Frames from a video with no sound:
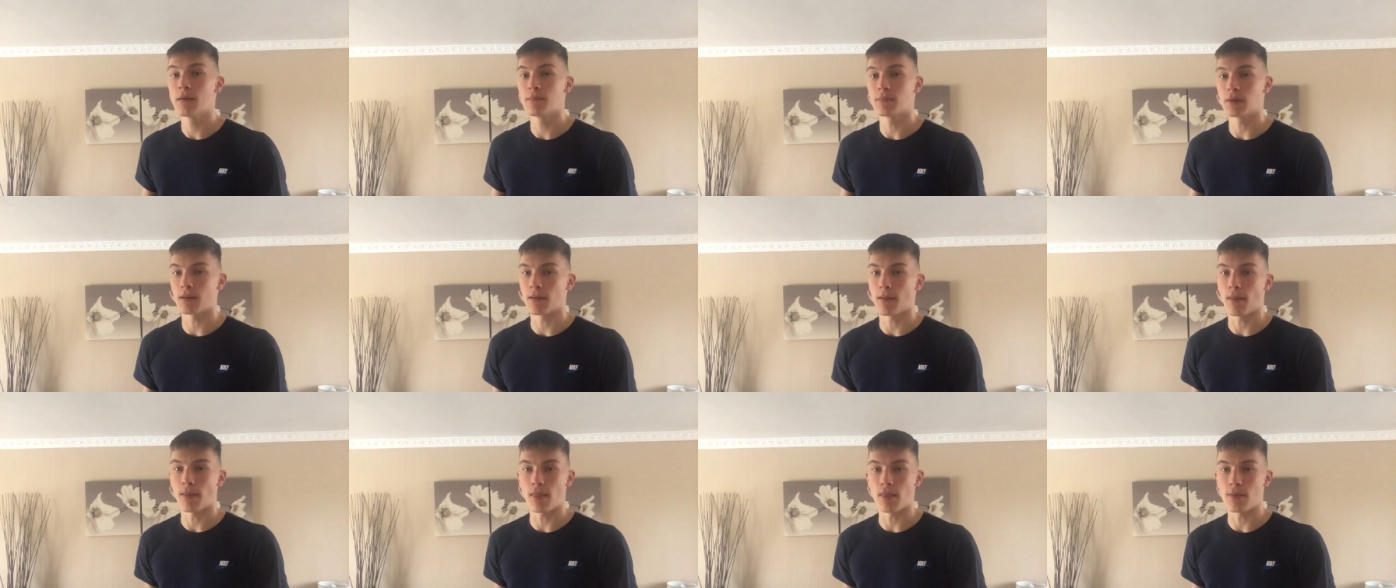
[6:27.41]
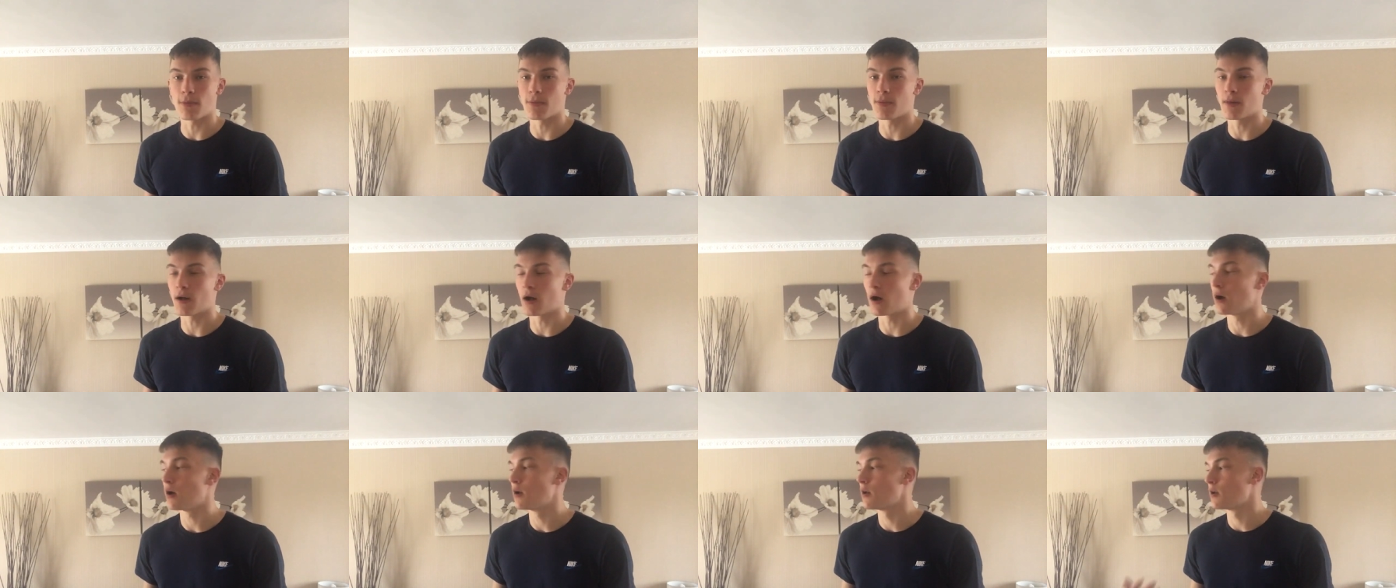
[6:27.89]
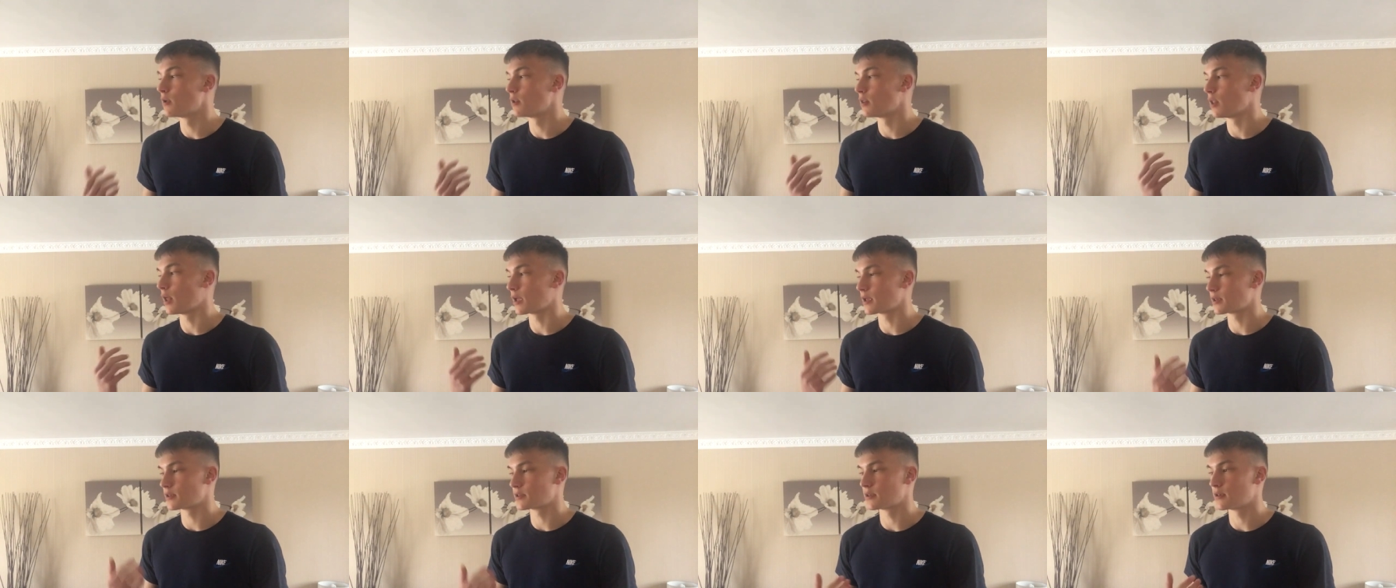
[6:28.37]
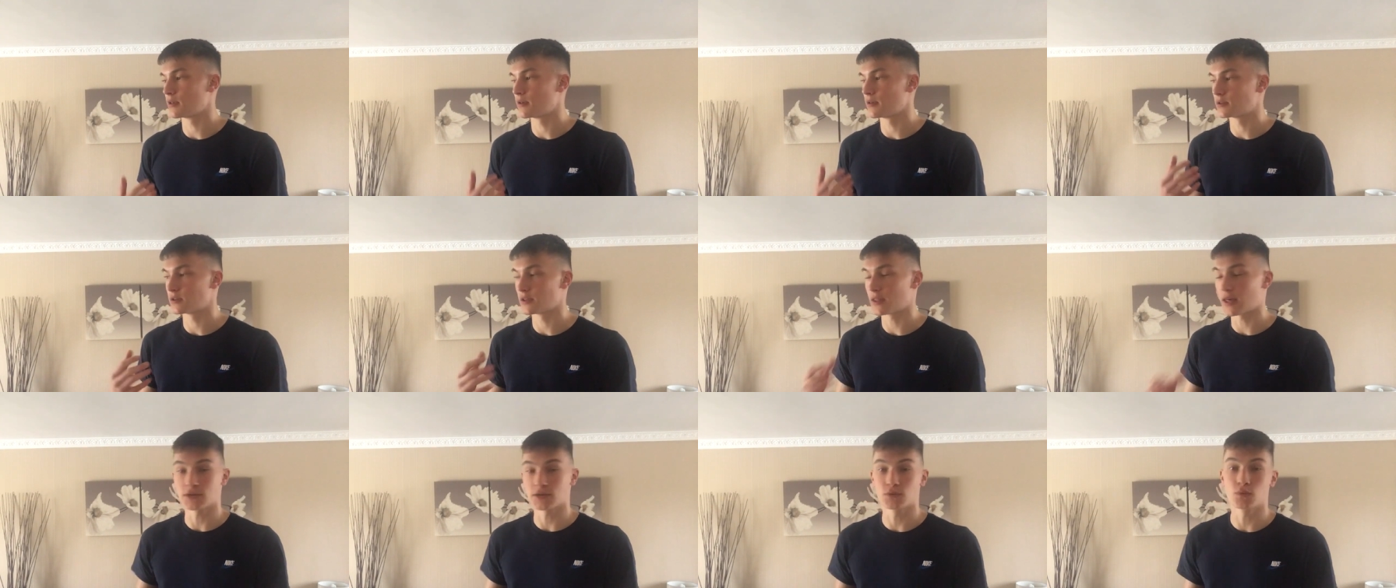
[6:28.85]
Blah blah blah blah blah. Like,
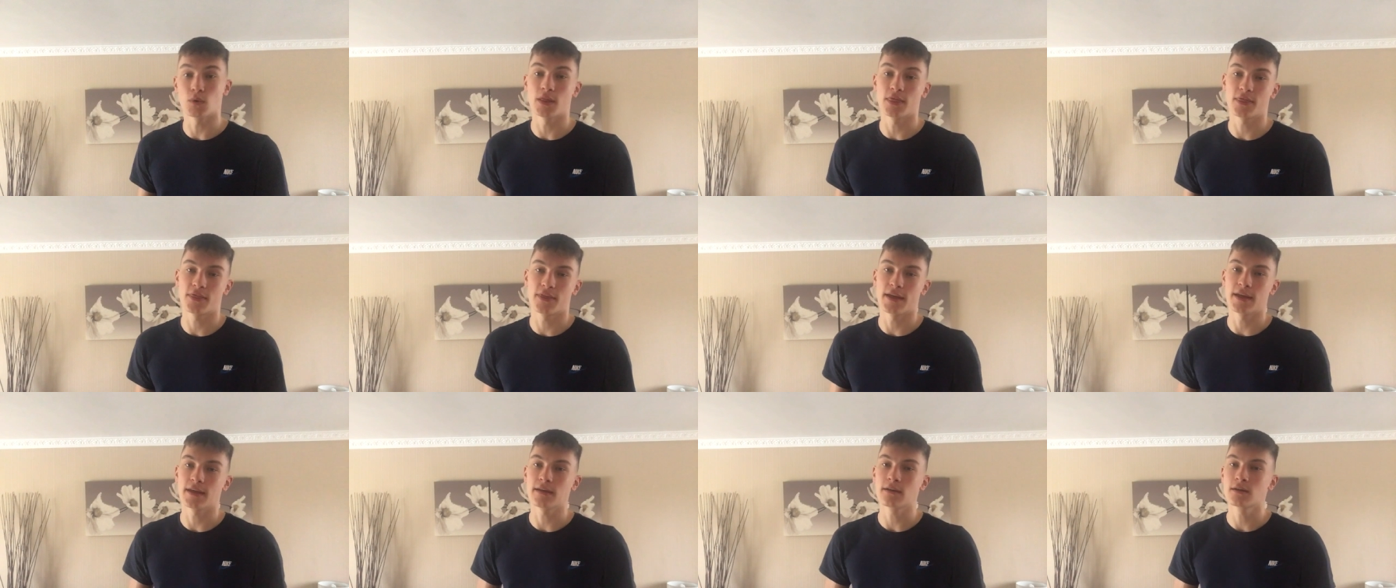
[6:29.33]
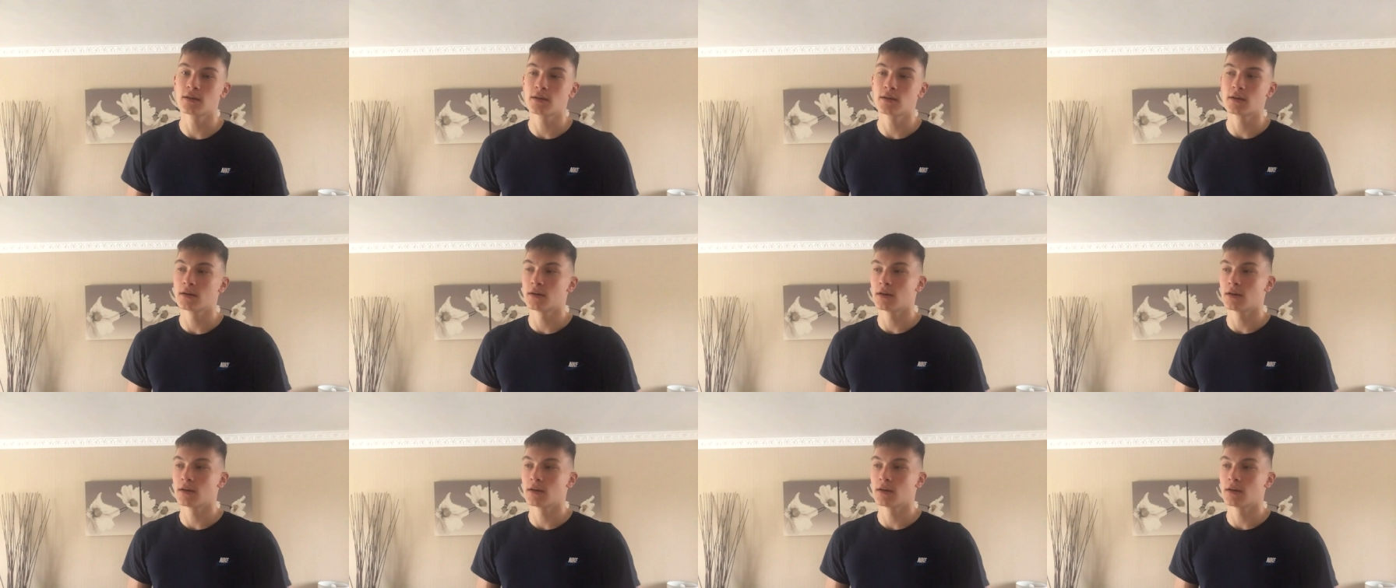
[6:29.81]
so that's one thing.